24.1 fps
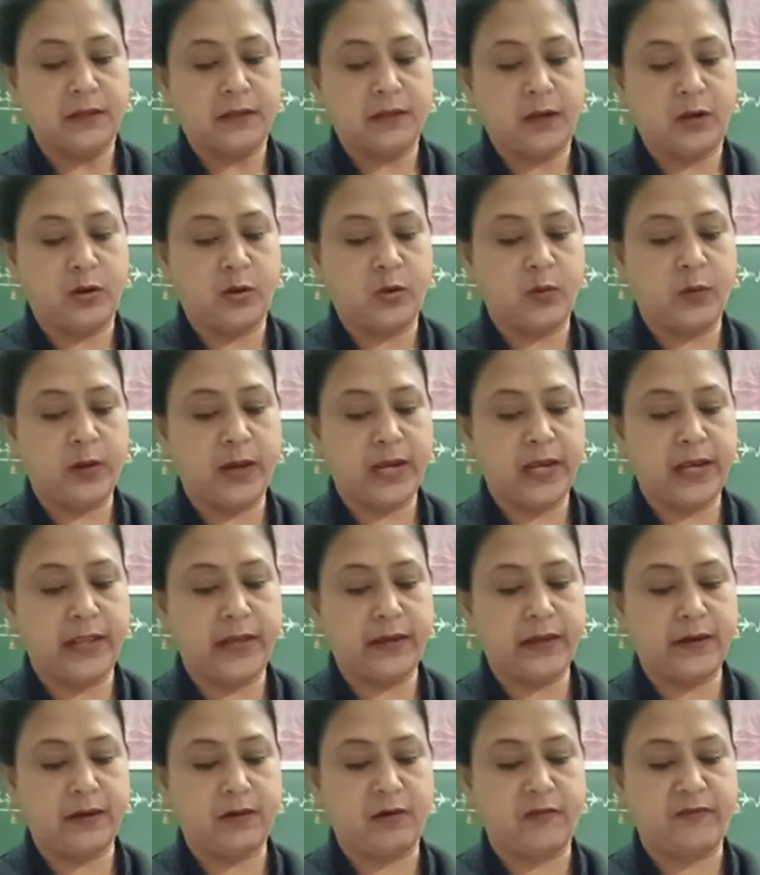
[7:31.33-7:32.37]
The lower
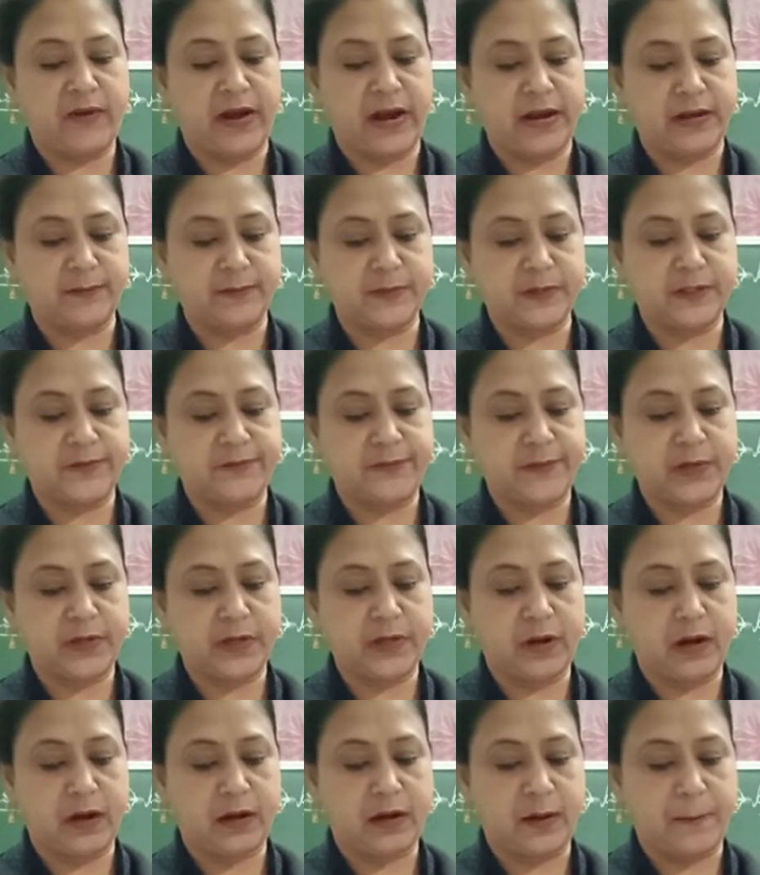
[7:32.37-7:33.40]
layer of
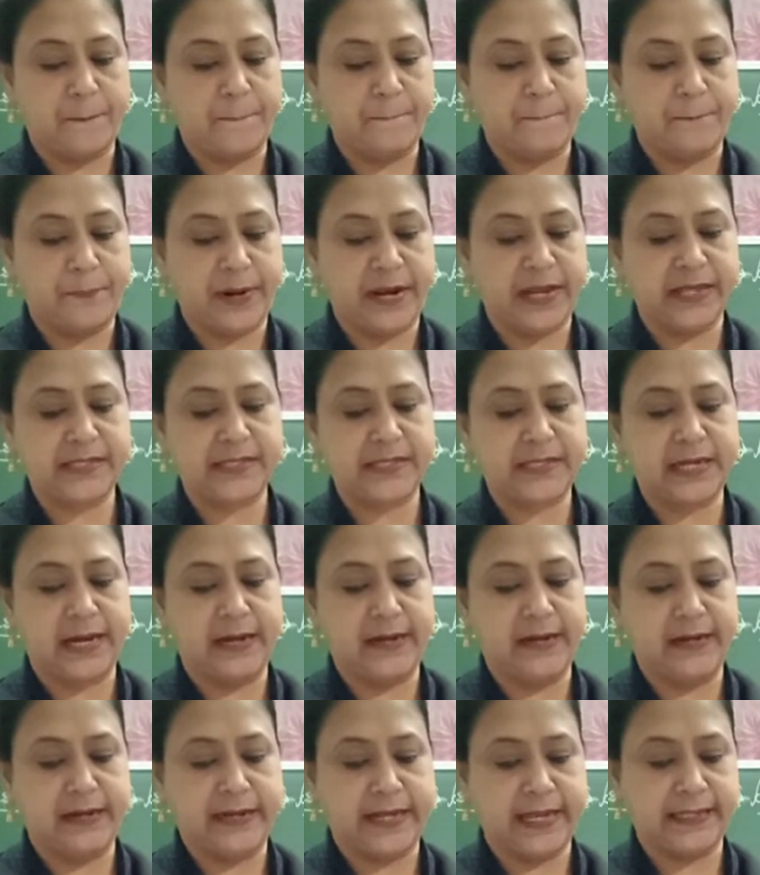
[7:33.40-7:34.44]
atmosphere are compressed
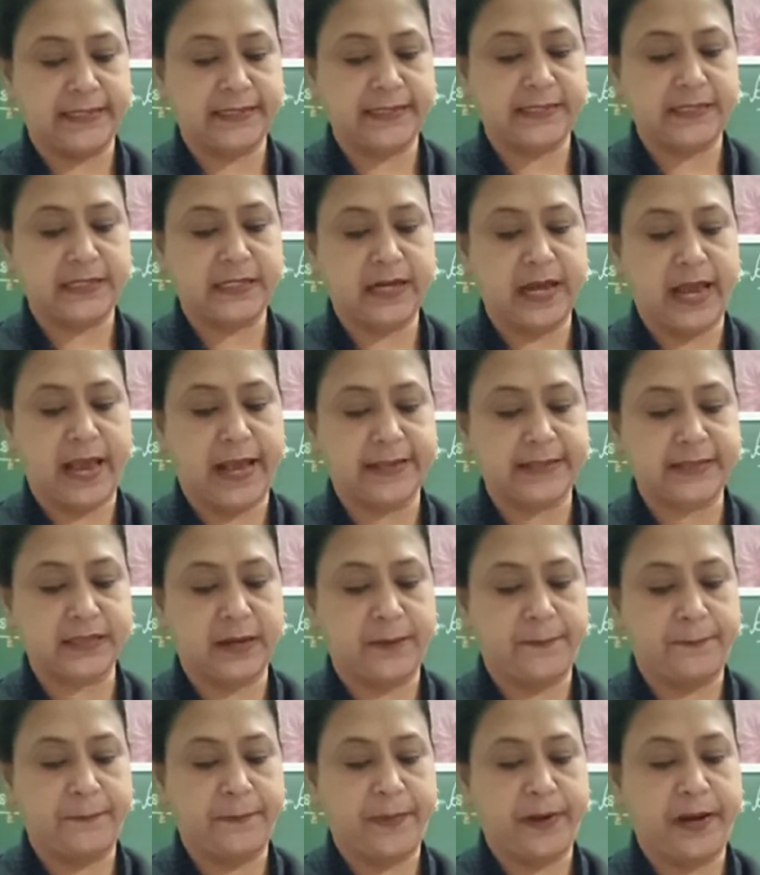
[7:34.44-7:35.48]
and denser as
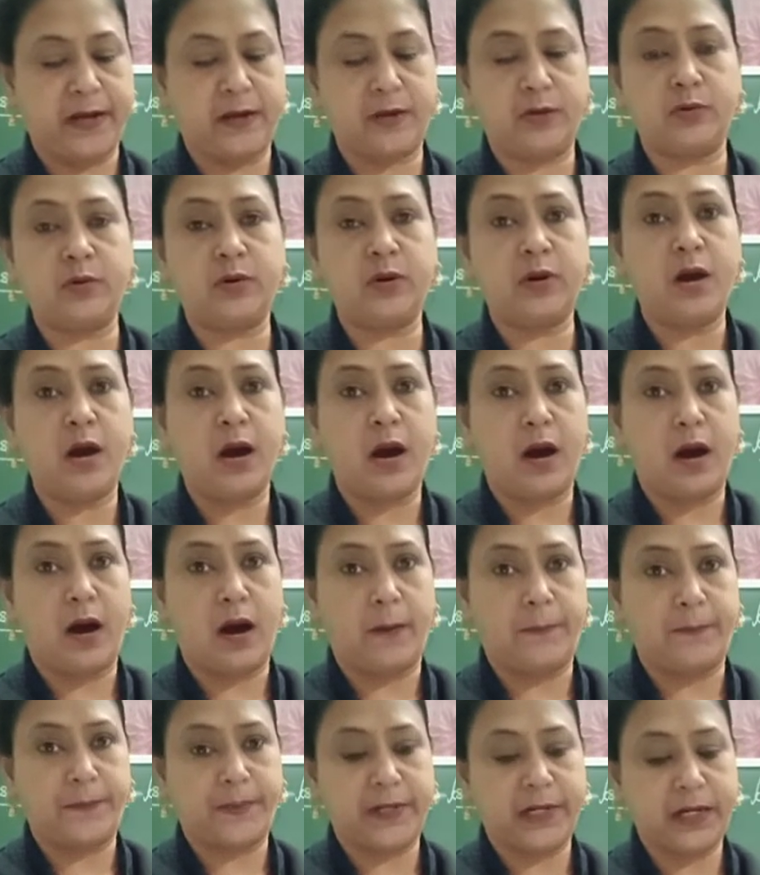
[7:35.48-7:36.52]
compared to
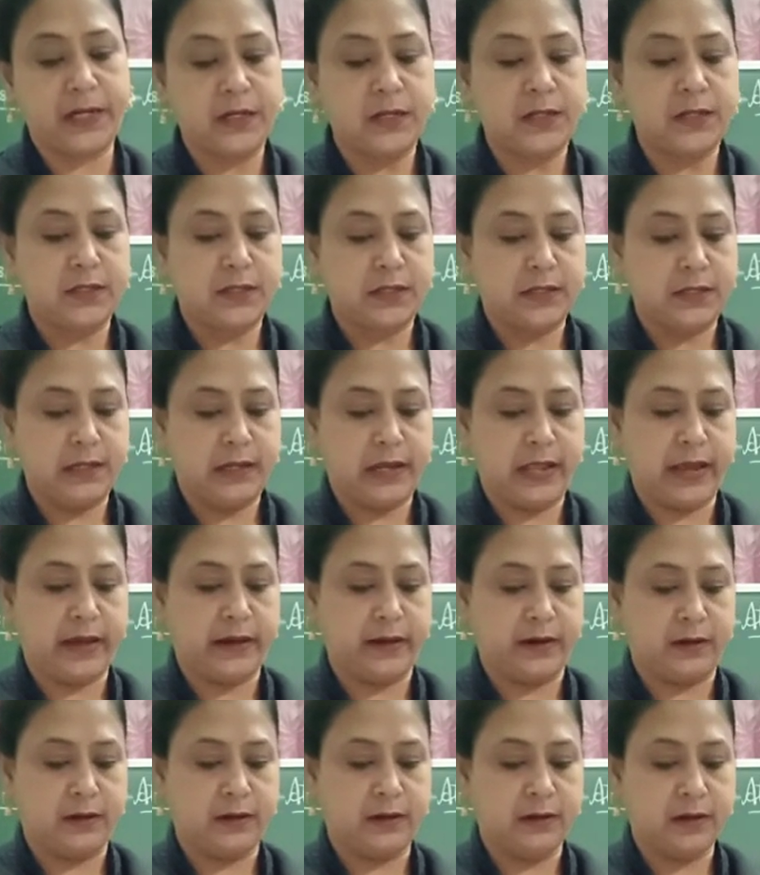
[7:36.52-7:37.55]
upper
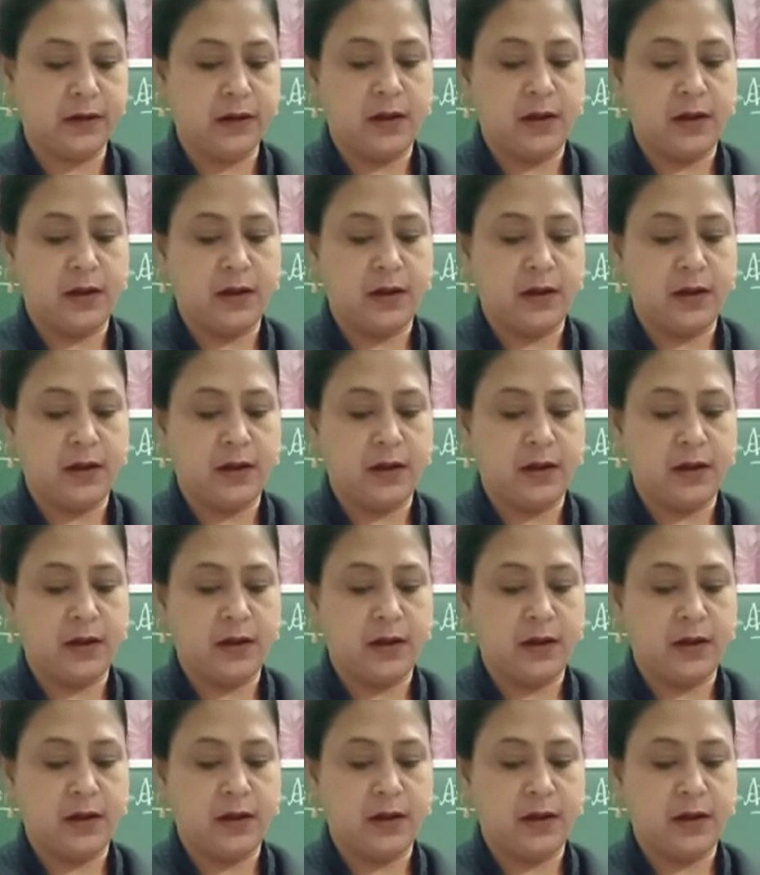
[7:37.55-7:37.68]
layer.